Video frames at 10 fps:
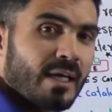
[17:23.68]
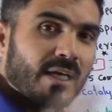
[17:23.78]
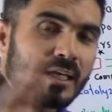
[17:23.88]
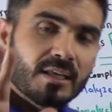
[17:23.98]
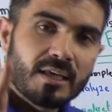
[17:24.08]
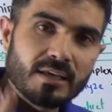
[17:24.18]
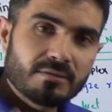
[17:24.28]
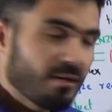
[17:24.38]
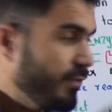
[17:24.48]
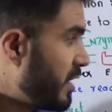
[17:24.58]
In
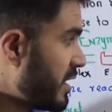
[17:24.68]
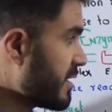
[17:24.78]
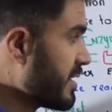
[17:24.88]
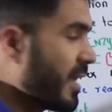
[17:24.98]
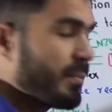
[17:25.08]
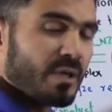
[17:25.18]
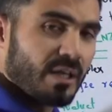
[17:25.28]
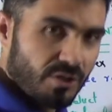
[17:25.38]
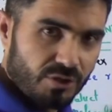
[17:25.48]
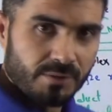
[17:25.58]
case of enzyme
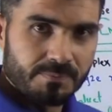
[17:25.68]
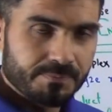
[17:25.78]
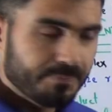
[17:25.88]
reaction,